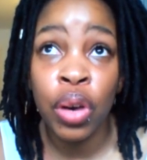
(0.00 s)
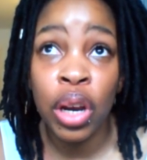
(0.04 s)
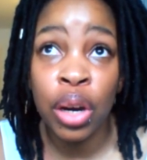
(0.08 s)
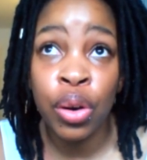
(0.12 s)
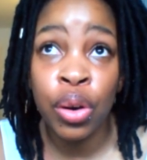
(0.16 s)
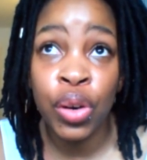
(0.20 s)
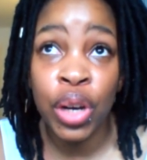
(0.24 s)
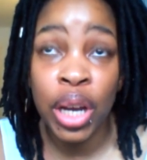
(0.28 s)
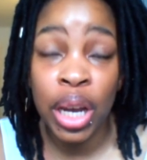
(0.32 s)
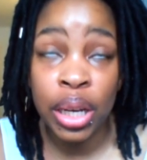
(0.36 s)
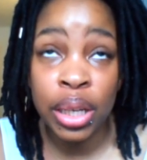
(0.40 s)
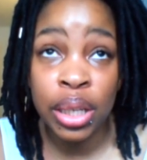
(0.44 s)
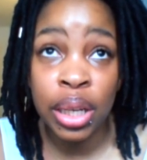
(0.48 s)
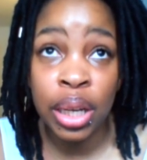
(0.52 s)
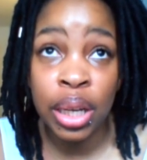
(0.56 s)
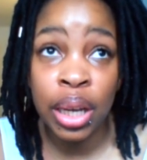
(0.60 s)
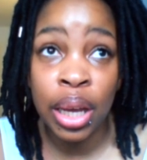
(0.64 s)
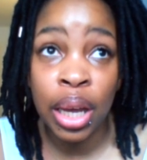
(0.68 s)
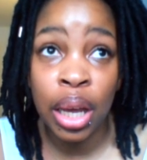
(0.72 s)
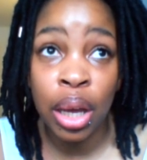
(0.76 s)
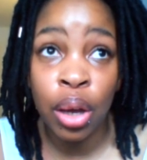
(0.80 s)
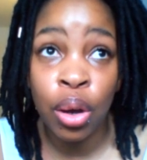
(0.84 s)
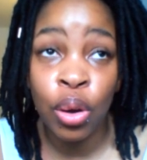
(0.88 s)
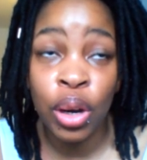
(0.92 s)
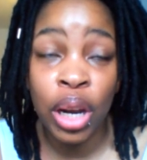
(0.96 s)
creating
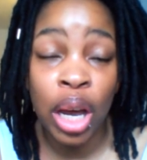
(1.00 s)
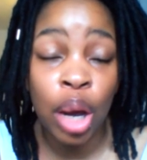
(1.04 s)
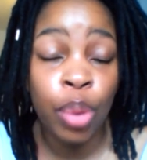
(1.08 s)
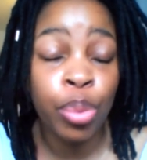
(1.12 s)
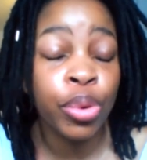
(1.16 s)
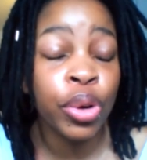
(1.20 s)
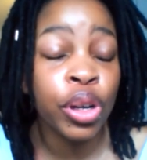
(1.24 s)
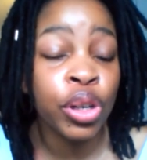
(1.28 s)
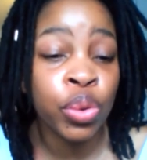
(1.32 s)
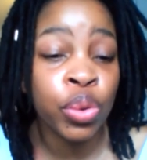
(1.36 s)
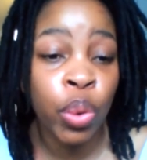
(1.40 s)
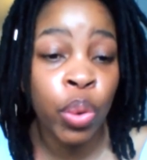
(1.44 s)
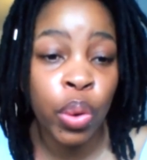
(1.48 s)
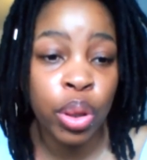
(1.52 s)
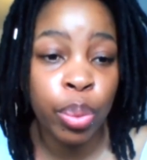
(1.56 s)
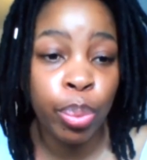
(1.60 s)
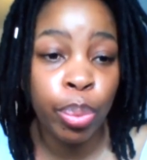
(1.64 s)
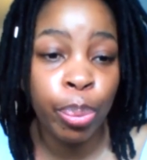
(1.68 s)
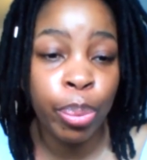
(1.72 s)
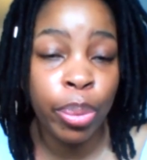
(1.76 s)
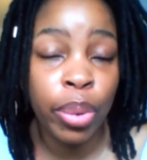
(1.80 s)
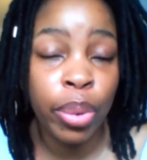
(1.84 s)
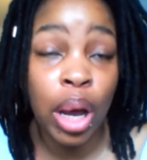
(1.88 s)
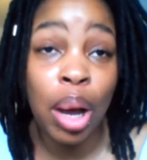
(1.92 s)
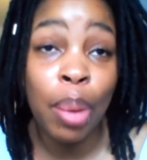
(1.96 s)
a collaboration with
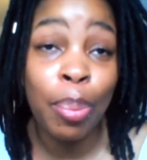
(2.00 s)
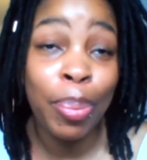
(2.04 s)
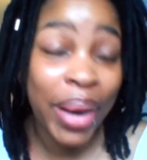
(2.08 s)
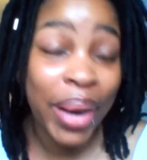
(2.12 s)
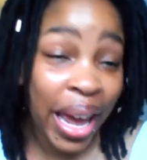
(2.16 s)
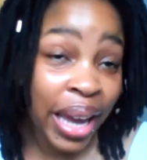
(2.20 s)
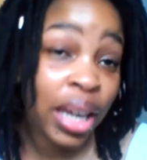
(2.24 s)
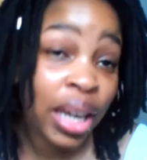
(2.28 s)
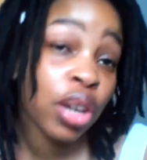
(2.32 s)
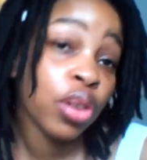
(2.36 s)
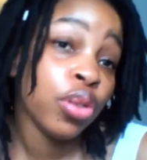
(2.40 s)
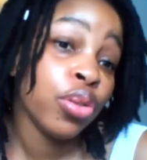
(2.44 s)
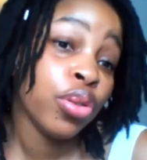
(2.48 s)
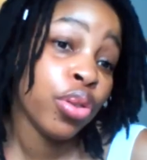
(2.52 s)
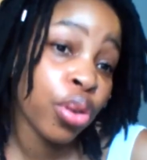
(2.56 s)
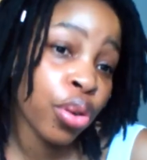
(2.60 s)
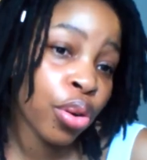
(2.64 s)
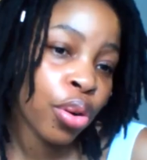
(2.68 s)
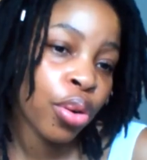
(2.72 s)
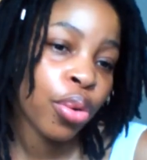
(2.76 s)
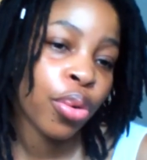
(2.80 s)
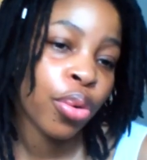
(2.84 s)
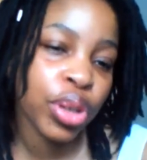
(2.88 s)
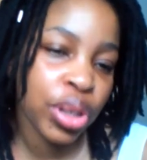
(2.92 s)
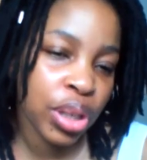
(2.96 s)
uh, Black in
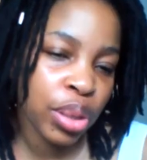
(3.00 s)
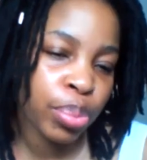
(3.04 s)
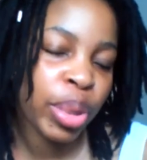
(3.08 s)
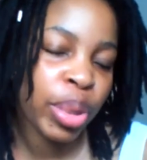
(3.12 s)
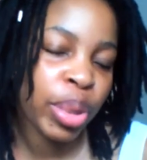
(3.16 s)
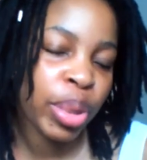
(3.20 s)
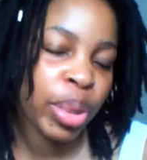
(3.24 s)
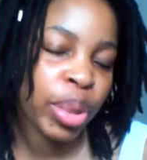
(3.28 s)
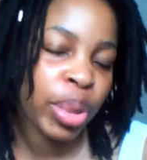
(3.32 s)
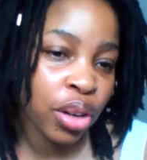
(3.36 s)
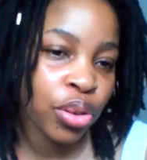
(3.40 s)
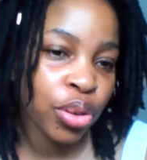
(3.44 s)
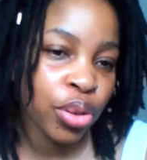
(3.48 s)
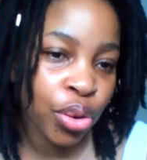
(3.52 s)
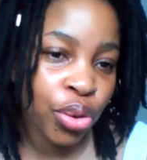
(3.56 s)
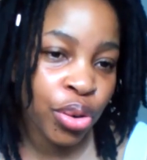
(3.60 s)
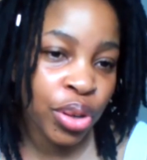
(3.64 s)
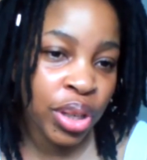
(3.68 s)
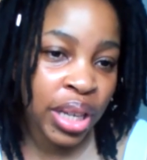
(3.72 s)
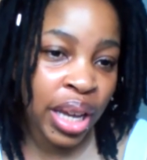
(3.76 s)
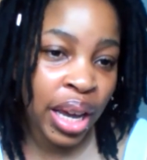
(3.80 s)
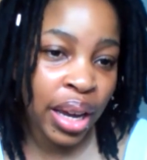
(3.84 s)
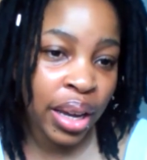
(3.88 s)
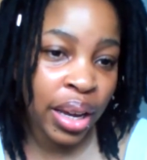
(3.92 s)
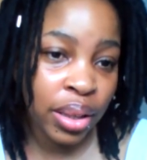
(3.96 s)
Neuro, which is Black in
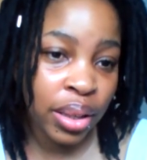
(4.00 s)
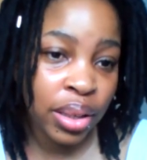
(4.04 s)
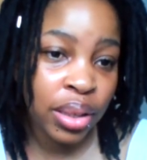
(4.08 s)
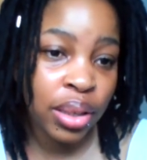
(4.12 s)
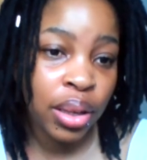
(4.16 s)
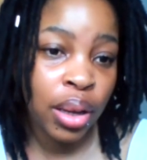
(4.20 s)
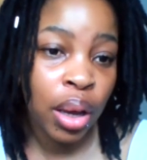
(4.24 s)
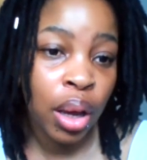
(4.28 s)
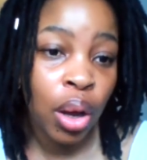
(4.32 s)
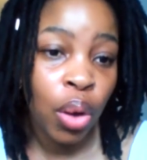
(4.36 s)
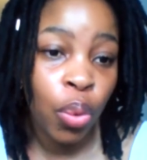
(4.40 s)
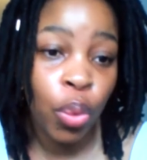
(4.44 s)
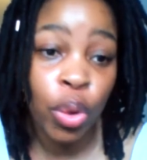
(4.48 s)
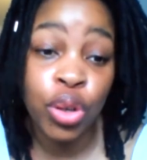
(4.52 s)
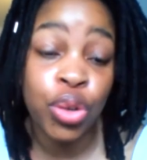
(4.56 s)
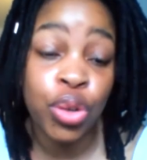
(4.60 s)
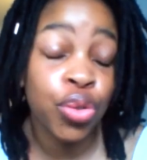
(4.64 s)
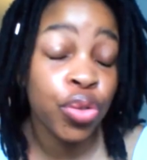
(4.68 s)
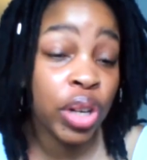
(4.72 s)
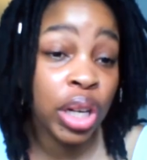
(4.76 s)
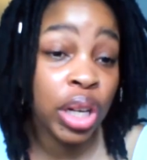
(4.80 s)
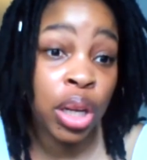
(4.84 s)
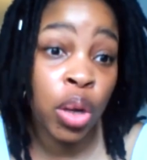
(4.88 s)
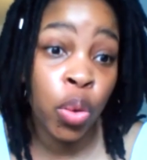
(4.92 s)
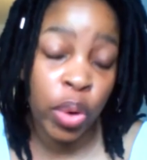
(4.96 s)
Neuroscience, which
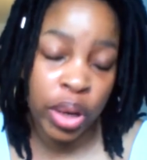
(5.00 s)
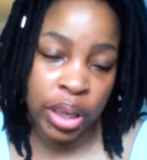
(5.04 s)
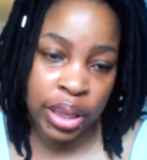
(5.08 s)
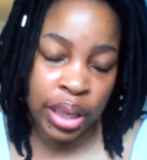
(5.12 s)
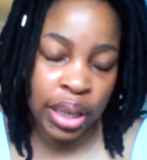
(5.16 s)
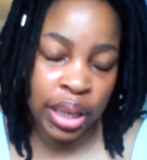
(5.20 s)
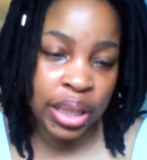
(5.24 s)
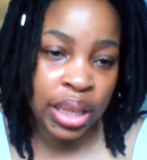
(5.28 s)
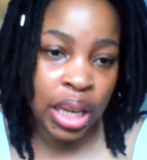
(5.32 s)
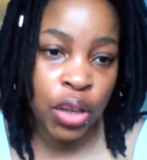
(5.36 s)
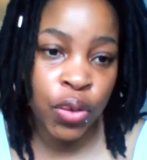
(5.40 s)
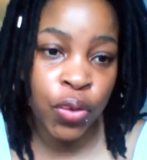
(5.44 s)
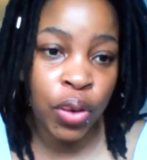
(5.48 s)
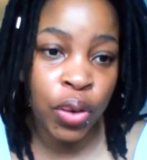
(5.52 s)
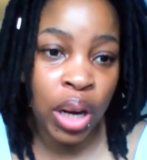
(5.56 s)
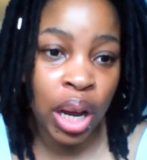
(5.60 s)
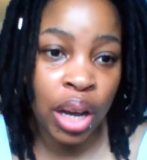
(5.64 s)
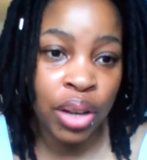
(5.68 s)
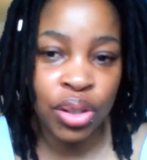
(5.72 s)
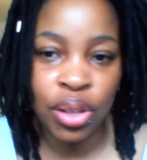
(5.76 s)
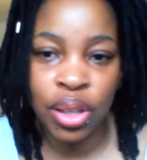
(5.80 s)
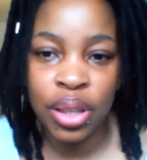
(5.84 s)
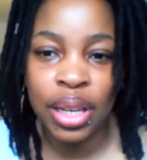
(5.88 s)
really was successful last year.